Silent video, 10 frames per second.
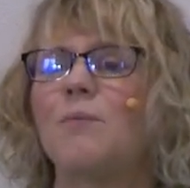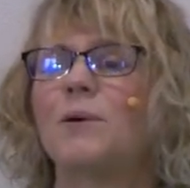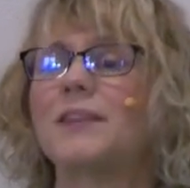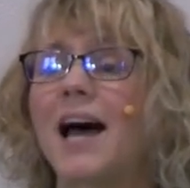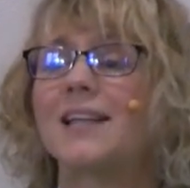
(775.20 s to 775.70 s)

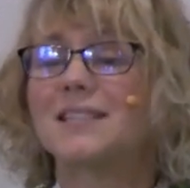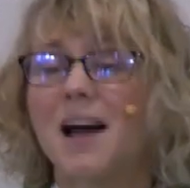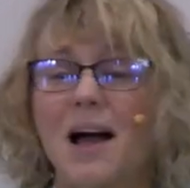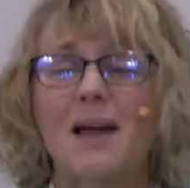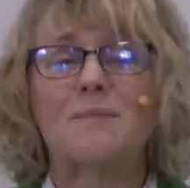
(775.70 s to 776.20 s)
But that
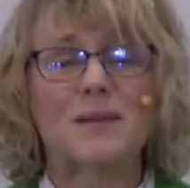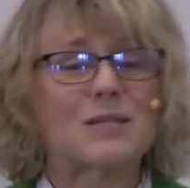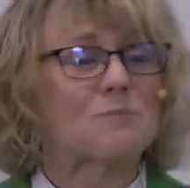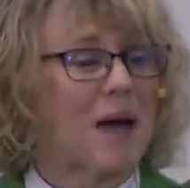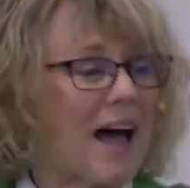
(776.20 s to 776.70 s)
time
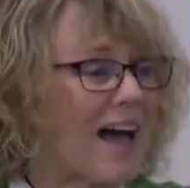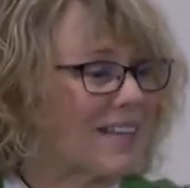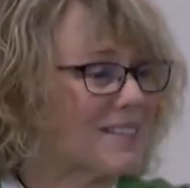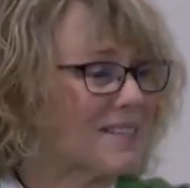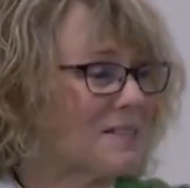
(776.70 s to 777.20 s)
is
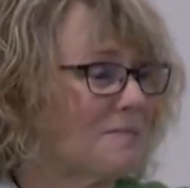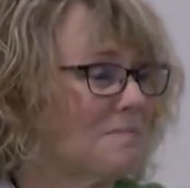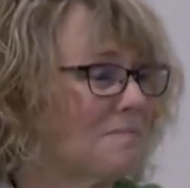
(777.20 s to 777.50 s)
past,